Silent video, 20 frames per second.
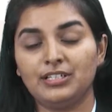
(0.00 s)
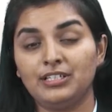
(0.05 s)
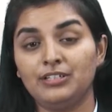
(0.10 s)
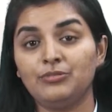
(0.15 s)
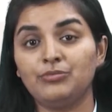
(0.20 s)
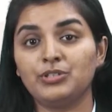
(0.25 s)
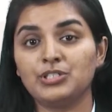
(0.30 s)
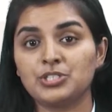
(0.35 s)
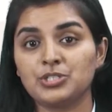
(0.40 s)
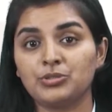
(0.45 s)

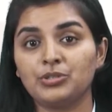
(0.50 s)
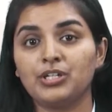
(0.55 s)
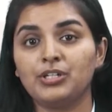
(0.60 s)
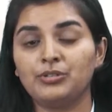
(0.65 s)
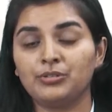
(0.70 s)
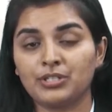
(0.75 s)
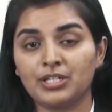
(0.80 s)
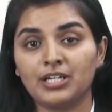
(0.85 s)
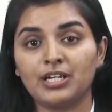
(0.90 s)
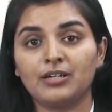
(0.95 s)
in which you are
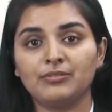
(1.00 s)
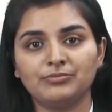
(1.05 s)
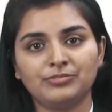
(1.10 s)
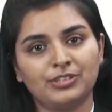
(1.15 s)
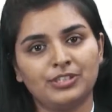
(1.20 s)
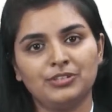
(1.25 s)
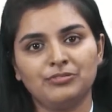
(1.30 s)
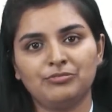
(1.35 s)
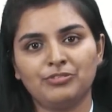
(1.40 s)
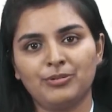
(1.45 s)
looking up
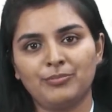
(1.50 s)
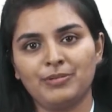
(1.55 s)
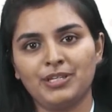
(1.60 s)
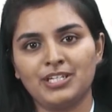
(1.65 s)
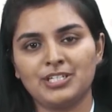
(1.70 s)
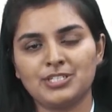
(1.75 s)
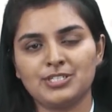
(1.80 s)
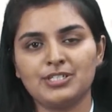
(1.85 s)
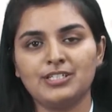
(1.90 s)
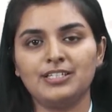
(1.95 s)
for
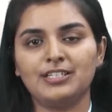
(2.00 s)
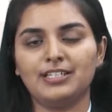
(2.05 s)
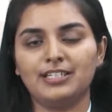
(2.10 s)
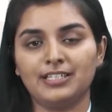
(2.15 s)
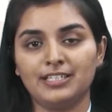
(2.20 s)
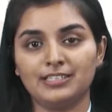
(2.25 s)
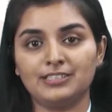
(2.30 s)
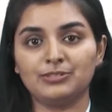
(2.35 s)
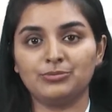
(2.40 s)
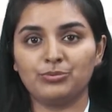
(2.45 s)
information
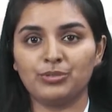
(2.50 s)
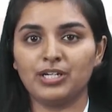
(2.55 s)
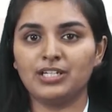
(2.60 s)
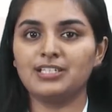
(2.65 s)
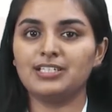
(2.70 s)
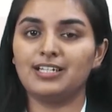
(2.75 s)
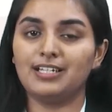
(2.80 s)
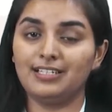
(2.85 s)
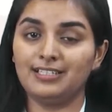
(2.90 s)
is what?